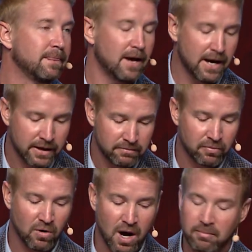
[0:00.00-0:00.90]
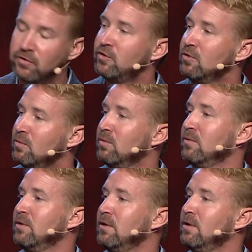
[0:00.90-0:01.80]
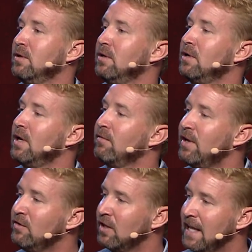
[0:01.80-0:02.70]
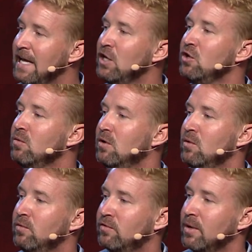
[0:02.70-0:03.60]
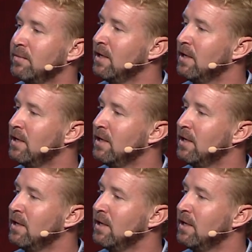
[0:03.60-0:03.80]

I can promise you, if he's leading you to do something,